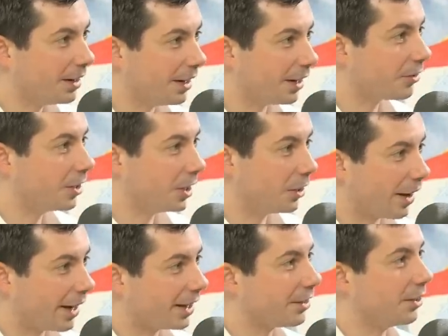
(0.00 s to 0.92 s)
That's the year
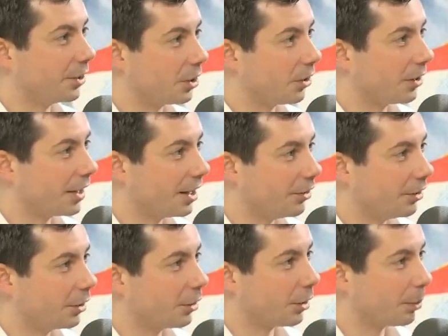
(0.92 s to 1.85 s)
I get to the current age of
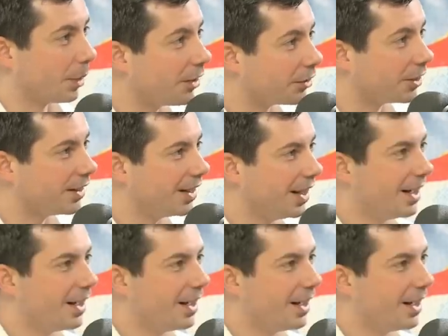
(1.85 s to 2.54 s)
the current president,